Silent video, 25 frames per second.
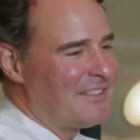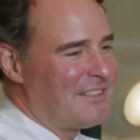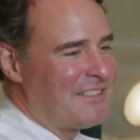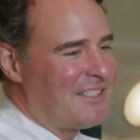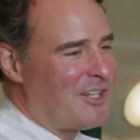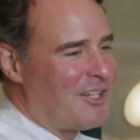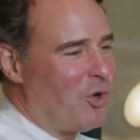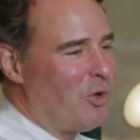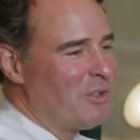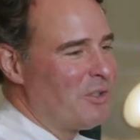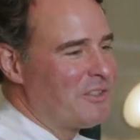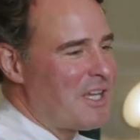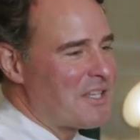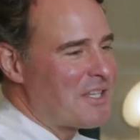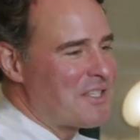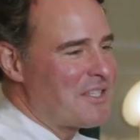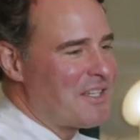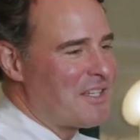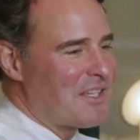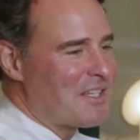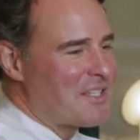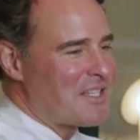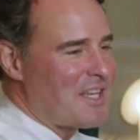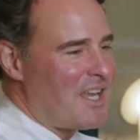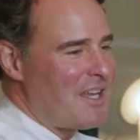Gold doesn't
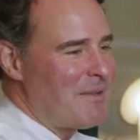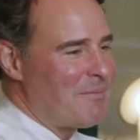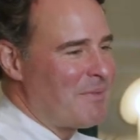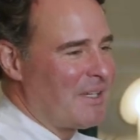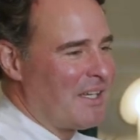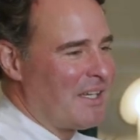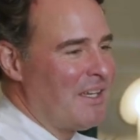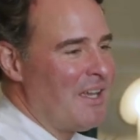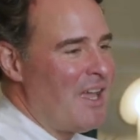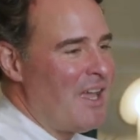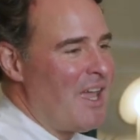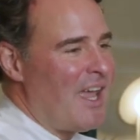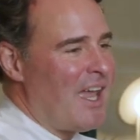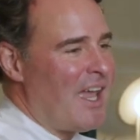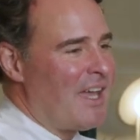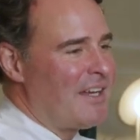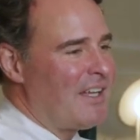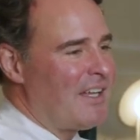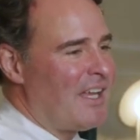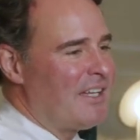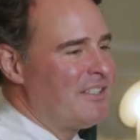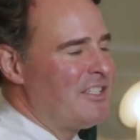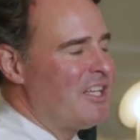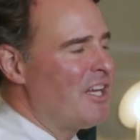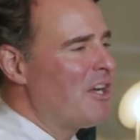excite me,
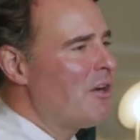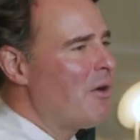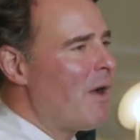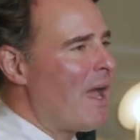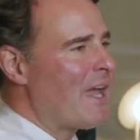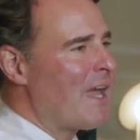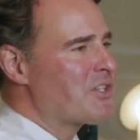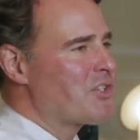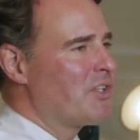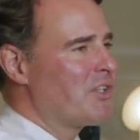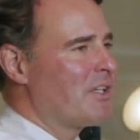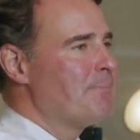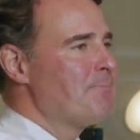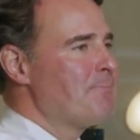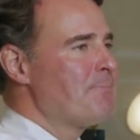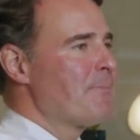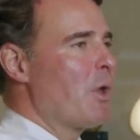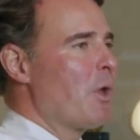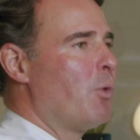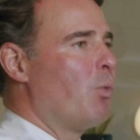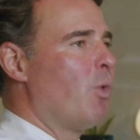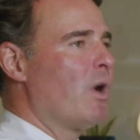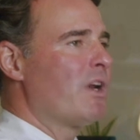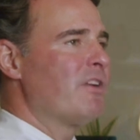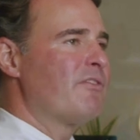and actually
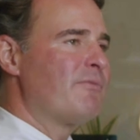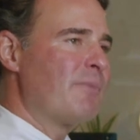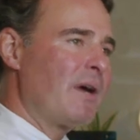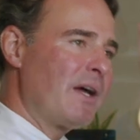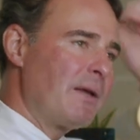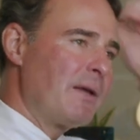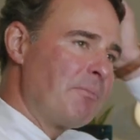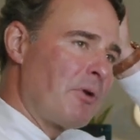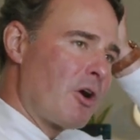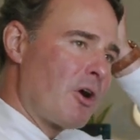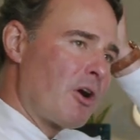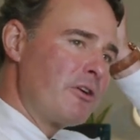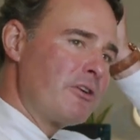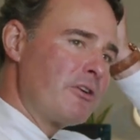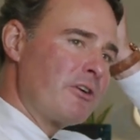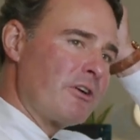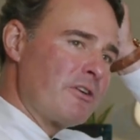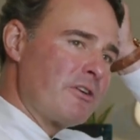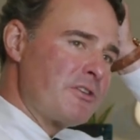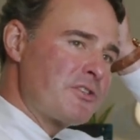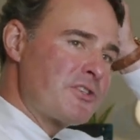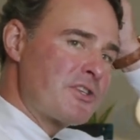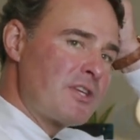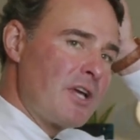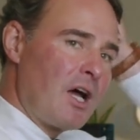one of my
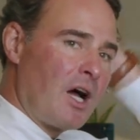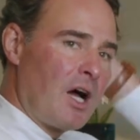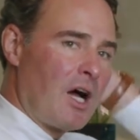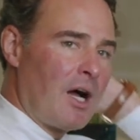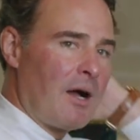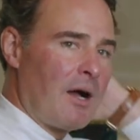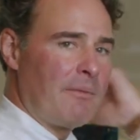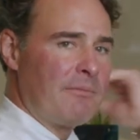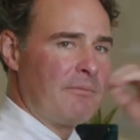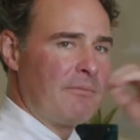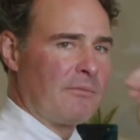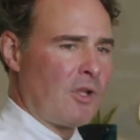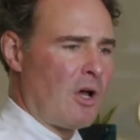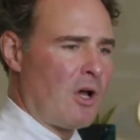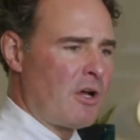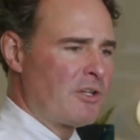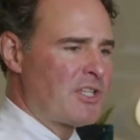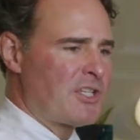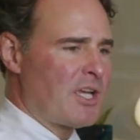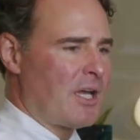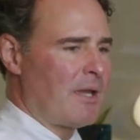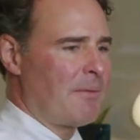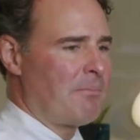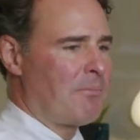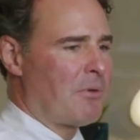partners,
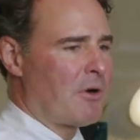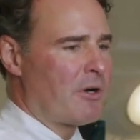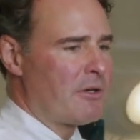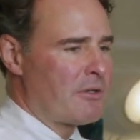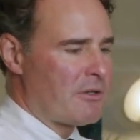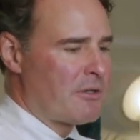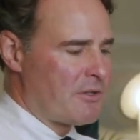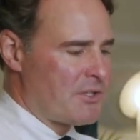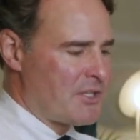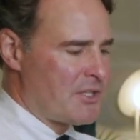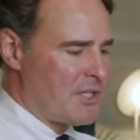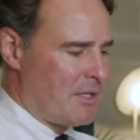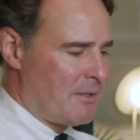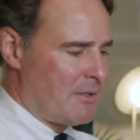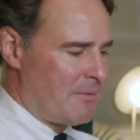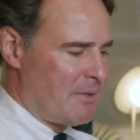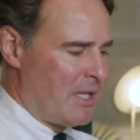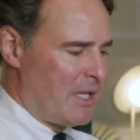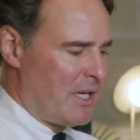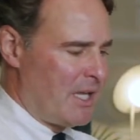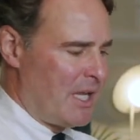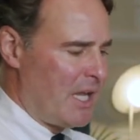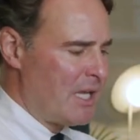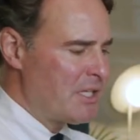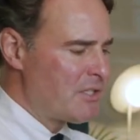longtime partners
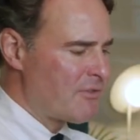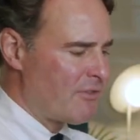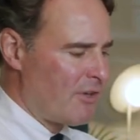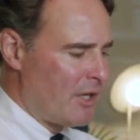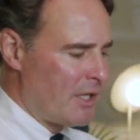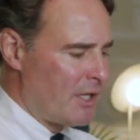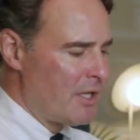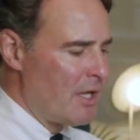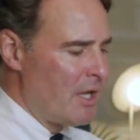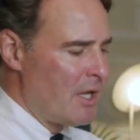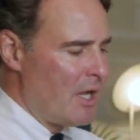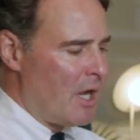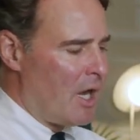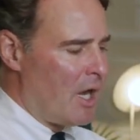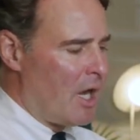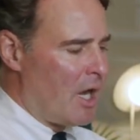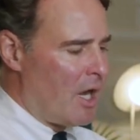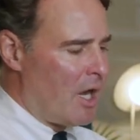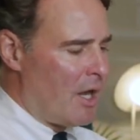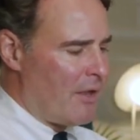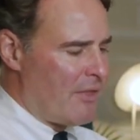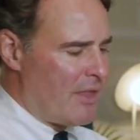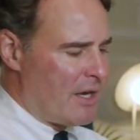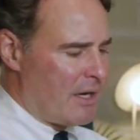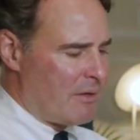in a hedge fund
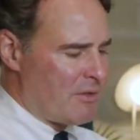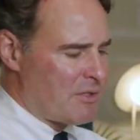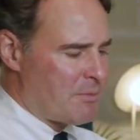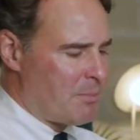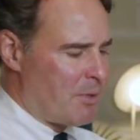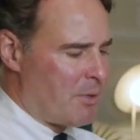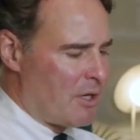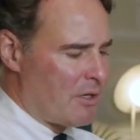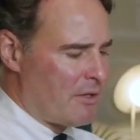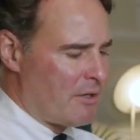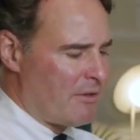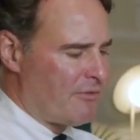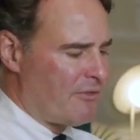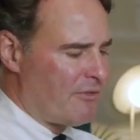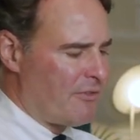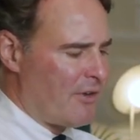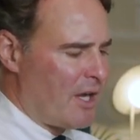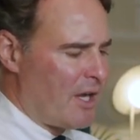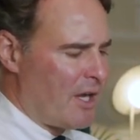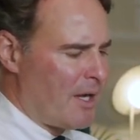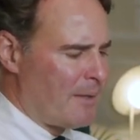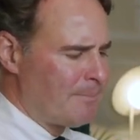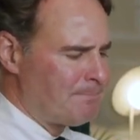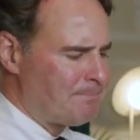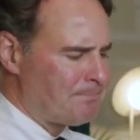that I was part of
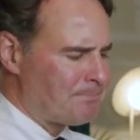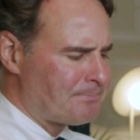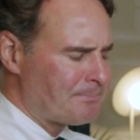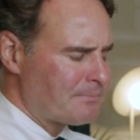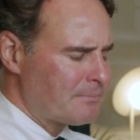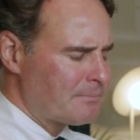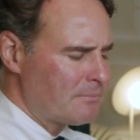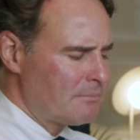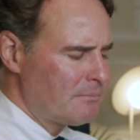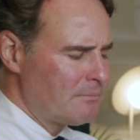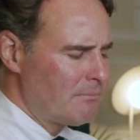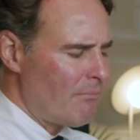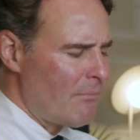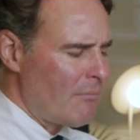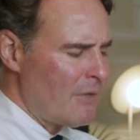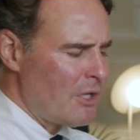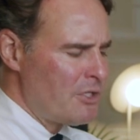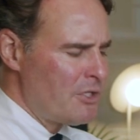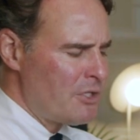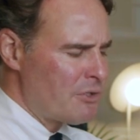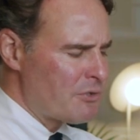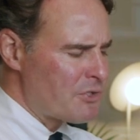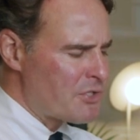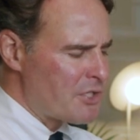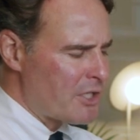
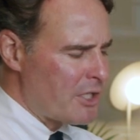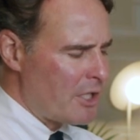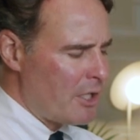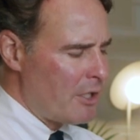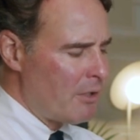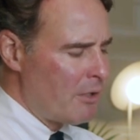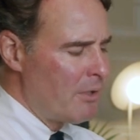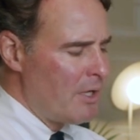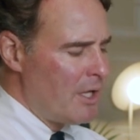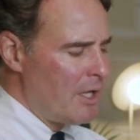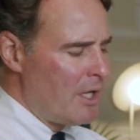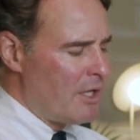years ago,